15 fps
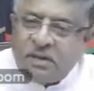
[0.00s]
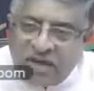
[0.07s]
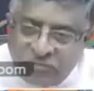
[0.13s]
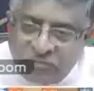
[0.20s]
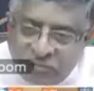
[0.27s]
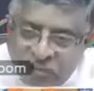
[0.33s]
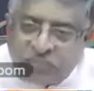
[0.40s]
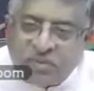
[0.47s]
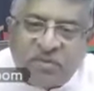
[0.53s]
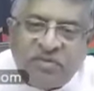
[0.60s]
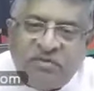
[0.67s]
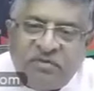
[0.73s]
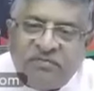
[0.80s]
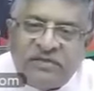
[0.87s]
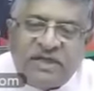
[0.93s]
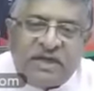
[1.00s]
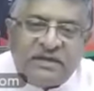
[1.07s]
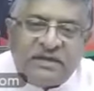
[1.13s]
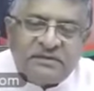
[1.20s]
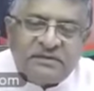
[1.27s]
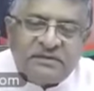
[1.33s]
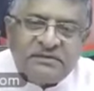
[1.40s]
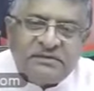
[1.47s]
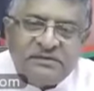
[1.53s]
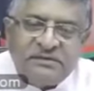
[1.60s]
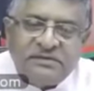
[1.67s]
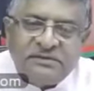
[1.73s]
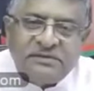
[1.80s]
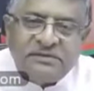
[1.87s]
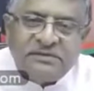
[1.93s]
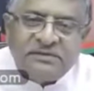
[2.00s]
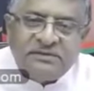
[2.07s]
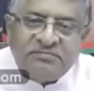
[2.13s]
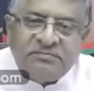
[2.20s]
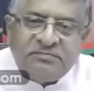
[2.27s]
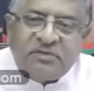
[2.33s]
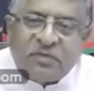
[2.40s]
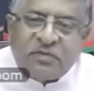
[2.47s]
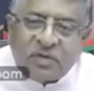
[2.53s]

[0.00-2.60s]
I have no problem with that. But